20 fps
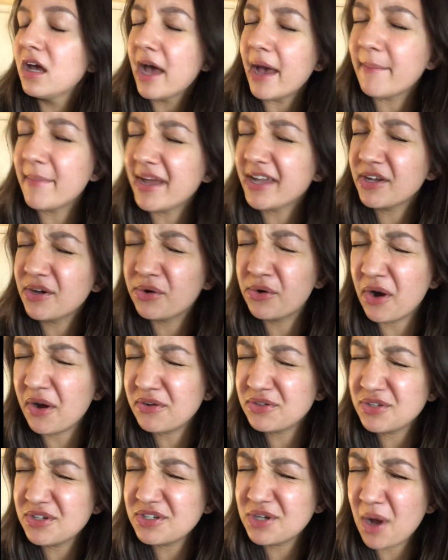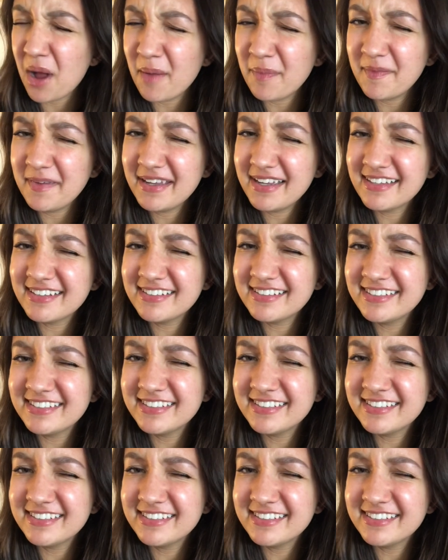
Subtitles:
I might go grocery shopping.